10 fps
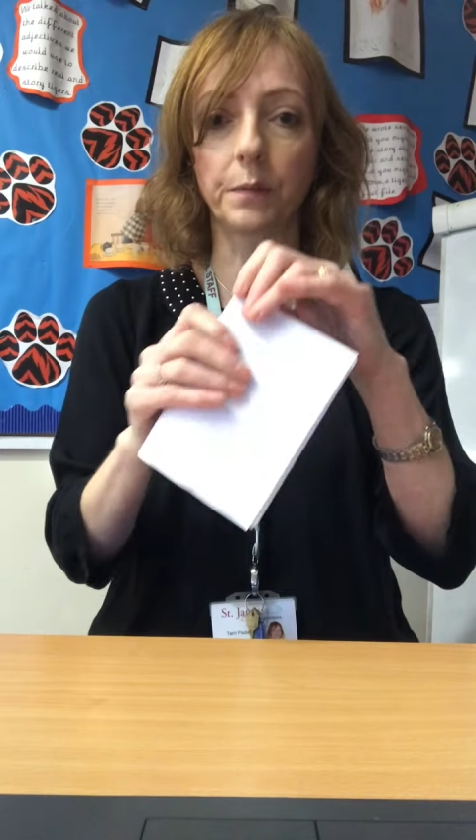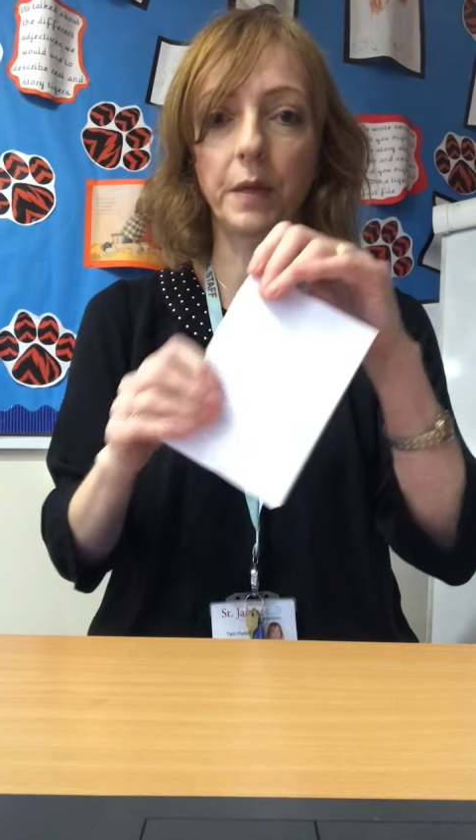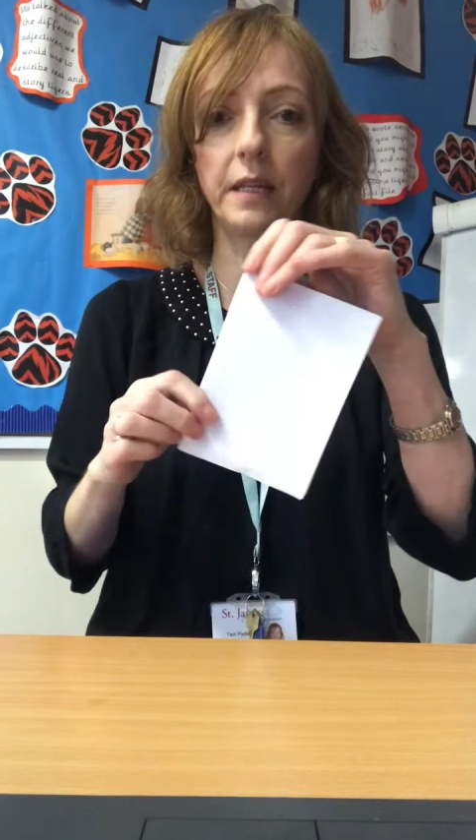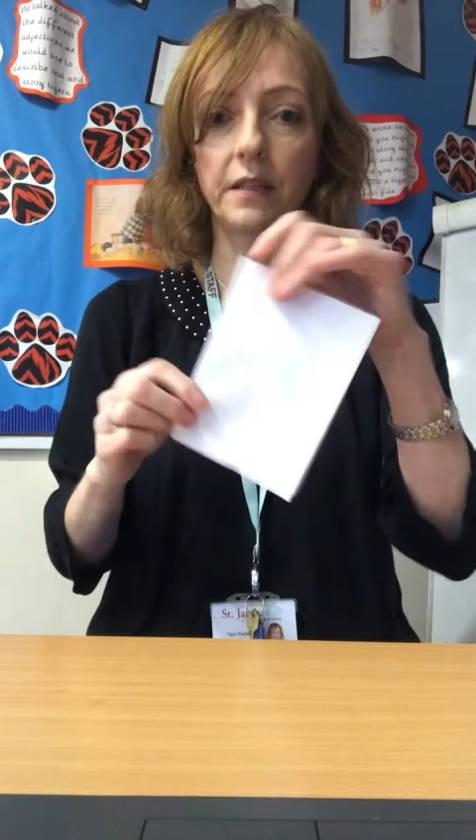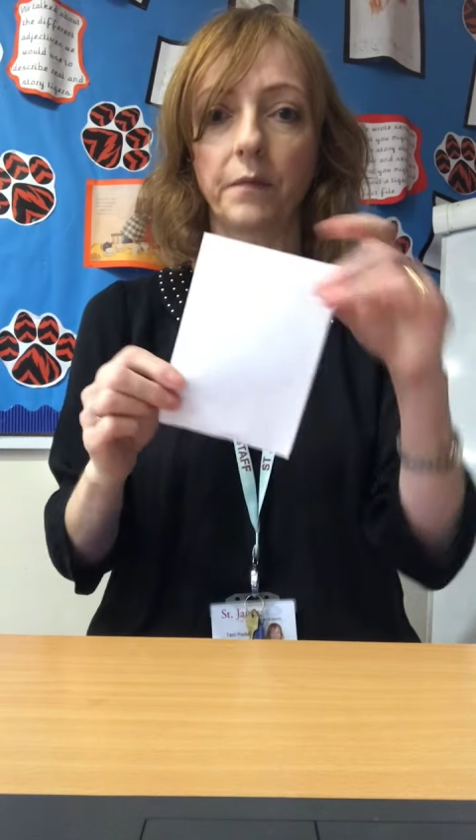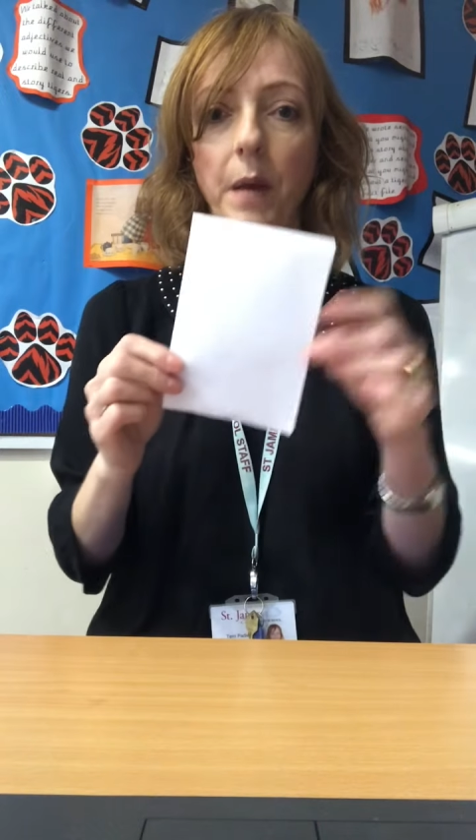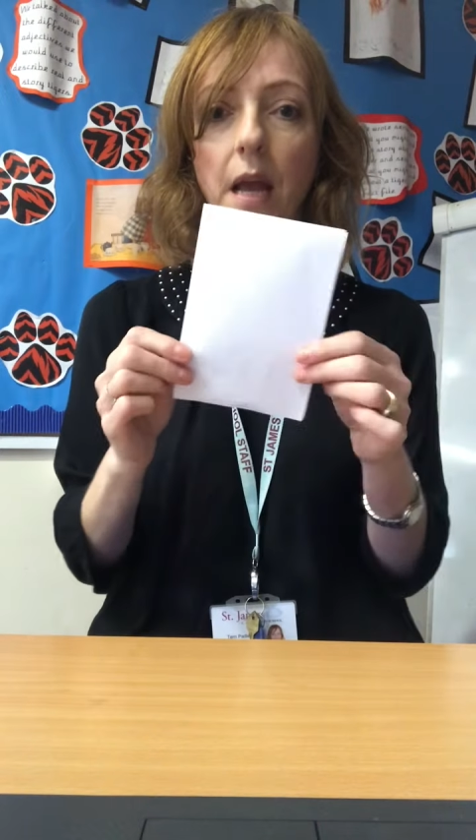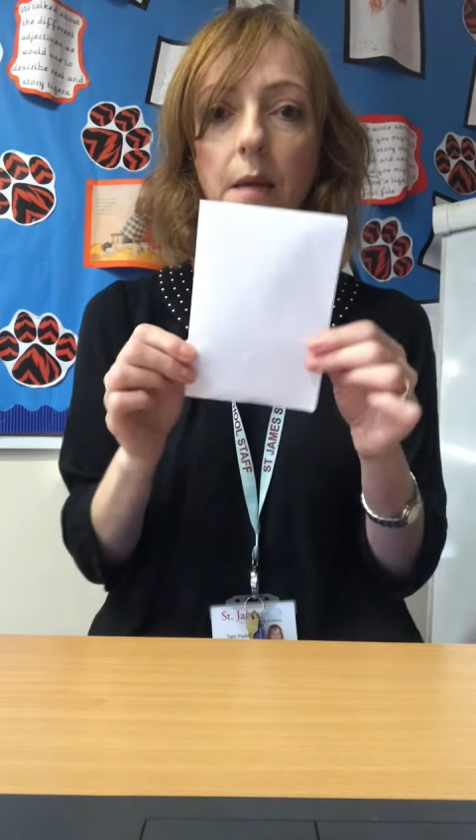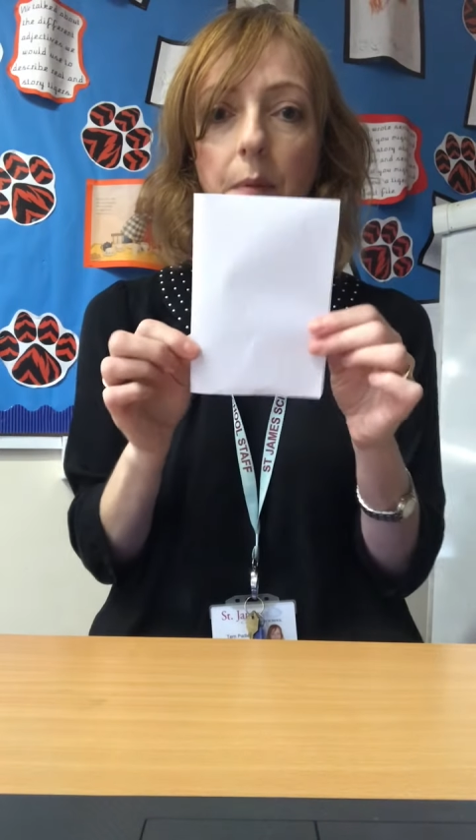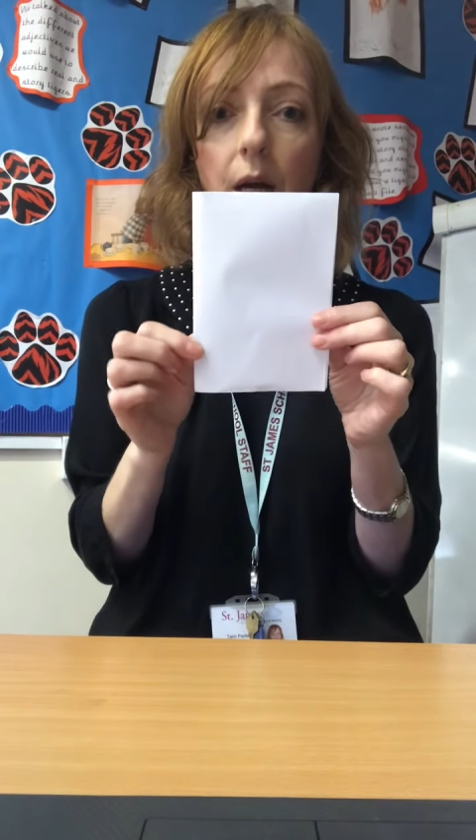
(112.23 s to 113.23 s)
piece of
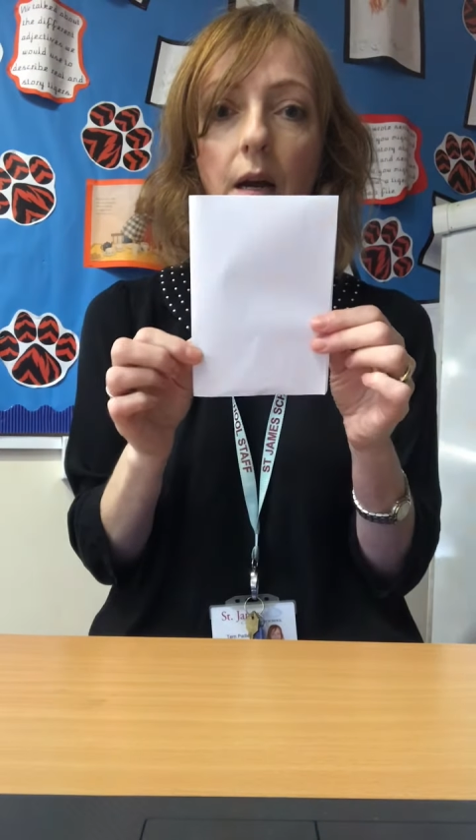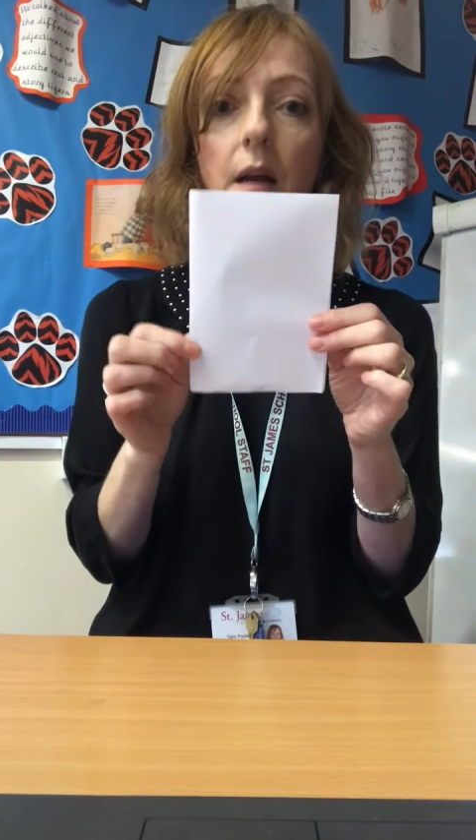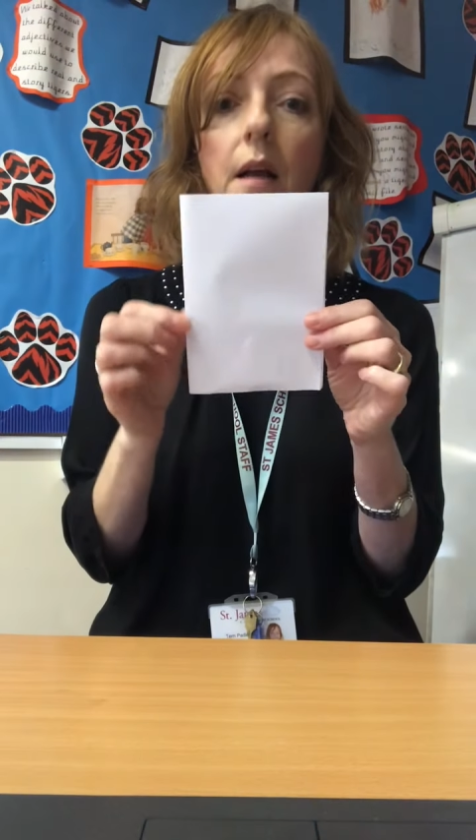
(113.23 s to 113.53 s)
paper,